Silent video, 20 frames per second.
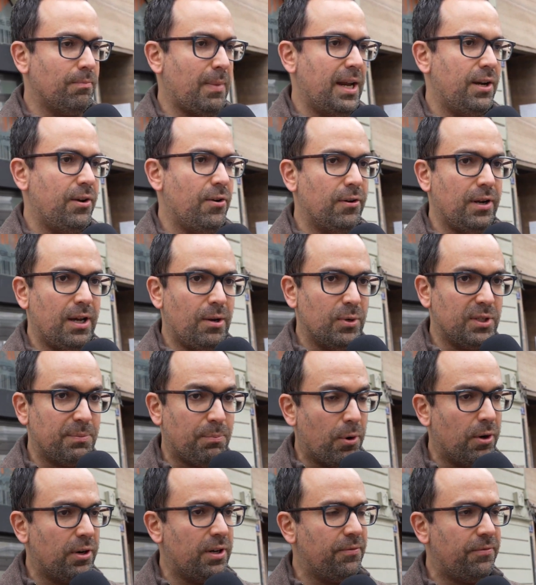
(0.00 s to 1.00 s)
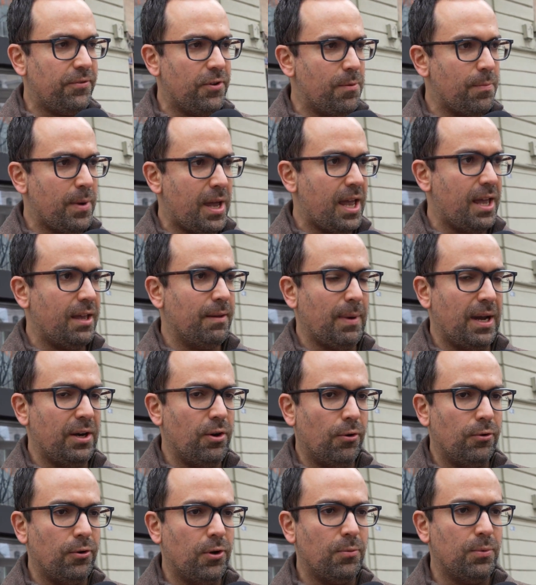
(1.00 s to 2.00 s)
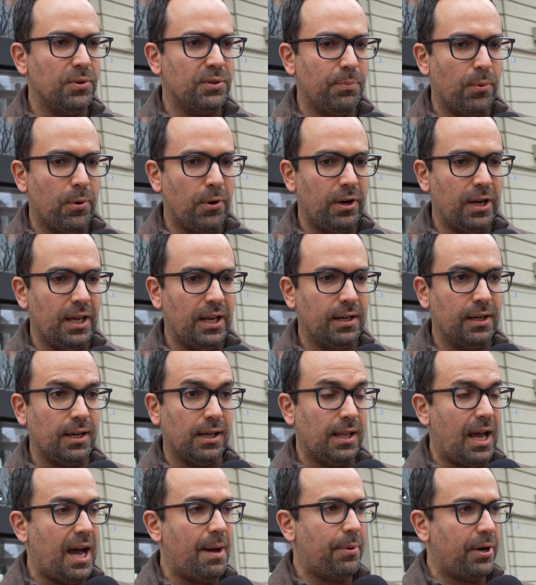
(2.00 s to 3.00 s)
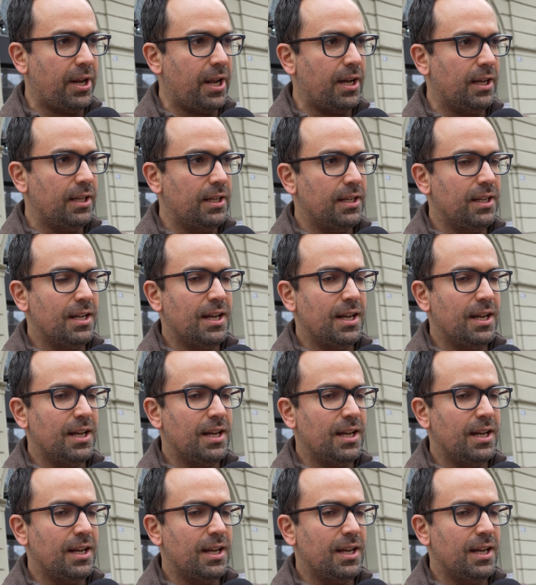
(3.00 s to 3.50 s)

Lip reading: My nonna was born in Fiume. My nono was born in Calabria.